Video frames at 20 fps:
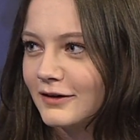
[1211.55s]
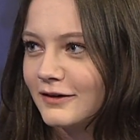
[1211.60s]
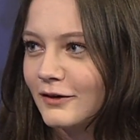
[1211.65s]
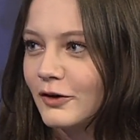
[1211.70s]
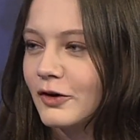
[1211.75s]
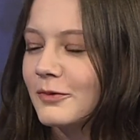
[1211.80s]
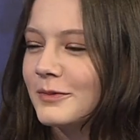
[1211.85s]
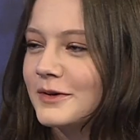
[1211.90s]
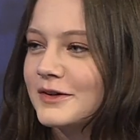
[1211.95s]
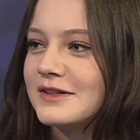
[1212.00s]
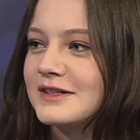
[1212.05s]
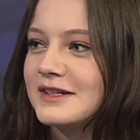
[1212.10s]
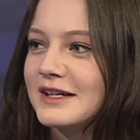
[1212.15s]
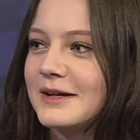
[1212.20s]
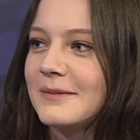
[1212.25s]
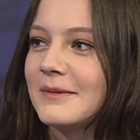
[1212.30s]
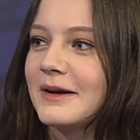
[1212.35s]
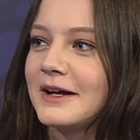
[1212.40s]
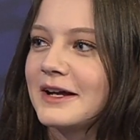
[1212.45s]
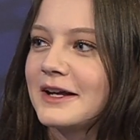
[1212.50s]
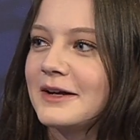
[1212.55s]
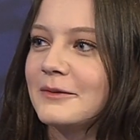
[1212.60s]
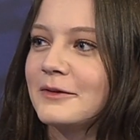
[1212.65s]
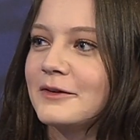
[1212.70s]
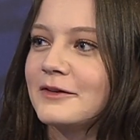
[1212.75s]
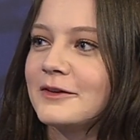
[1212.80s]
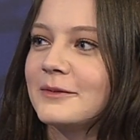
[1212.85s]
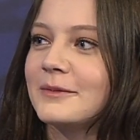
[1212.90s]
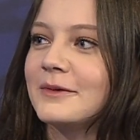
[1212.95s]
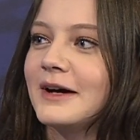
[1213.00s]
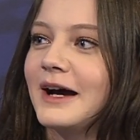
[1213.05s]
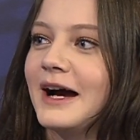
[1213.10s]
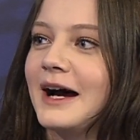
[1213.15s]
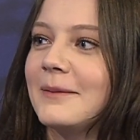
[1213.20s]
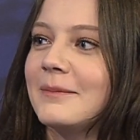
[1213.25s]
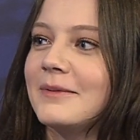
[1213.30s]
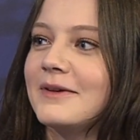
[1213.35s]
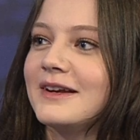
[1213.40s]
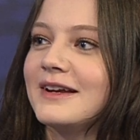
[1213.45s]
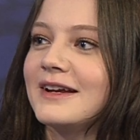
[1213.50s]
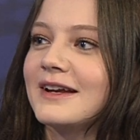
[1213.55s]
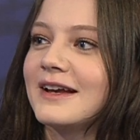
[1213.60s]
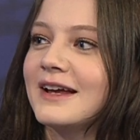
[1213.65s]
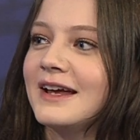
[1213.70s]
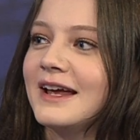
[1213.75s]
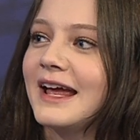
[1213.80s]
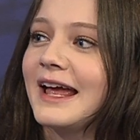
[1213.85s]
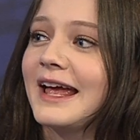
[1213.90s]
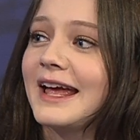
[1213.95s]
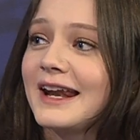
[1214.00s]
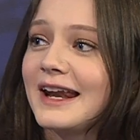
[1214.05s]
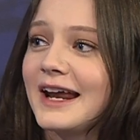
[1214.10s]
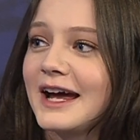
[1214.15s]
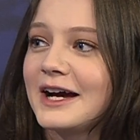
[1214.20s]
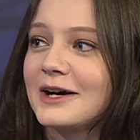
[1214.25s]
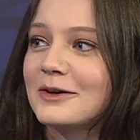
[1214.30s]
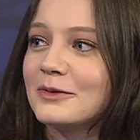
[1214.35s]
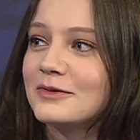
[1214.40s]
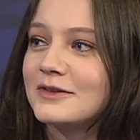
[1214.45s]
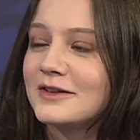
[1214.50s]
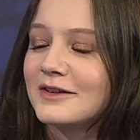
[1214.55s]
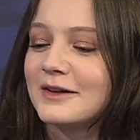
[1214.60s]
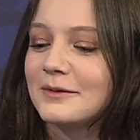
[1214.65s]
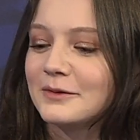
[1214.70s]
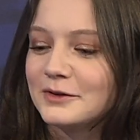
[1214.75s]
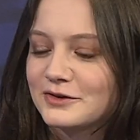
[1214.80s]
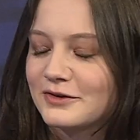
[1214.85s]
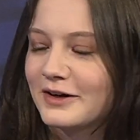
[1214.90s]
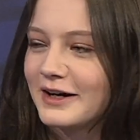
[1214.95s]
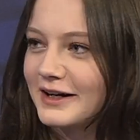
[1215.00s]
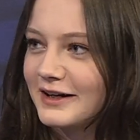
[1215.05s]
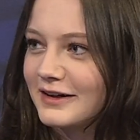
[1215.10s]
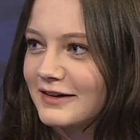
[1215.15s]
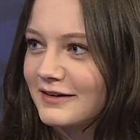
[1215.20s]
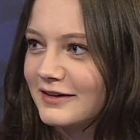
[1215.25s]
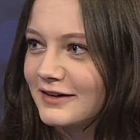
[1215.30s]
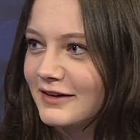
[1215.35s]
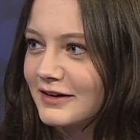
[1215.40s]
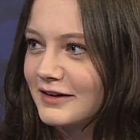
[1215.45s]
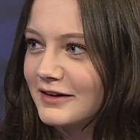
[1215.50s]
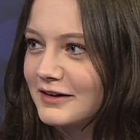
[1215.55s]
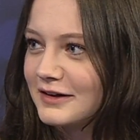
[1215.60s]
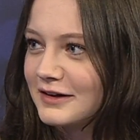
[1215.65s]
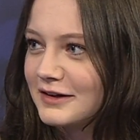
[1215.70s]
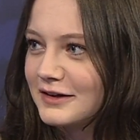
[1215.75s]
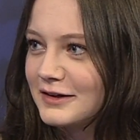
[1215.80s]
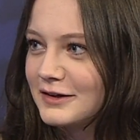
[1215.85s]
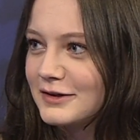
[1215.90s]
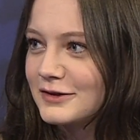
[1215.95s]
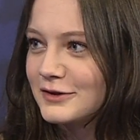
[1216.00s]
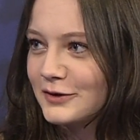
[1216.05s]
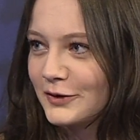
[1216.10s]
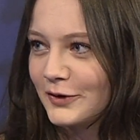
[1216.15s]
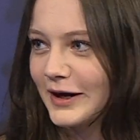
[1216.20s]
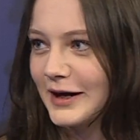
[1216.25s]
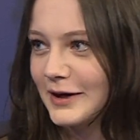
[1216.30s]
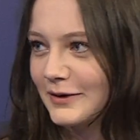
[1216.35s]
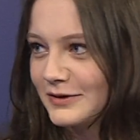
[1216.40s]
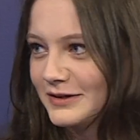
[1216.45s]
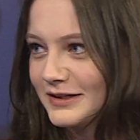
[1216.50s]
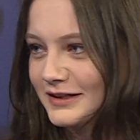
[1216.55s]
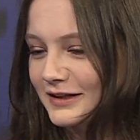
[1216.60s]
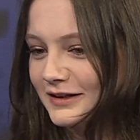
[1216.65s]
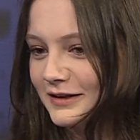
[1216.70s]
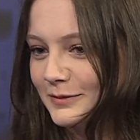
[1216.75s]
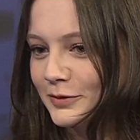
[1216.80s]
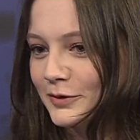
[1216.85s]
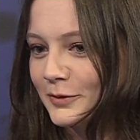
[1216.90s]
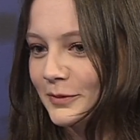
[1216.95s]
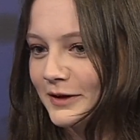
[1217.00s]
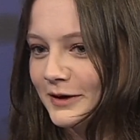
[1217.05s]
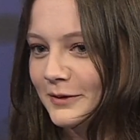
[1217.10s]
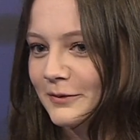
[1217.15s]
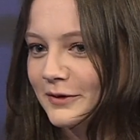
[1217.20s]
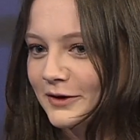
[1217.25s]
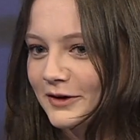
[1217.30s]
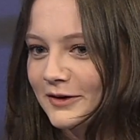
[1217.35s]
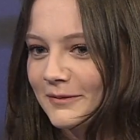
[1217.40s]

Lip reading: almost seemed like it was something happening in-house that they were trying to sort out so that the public weren't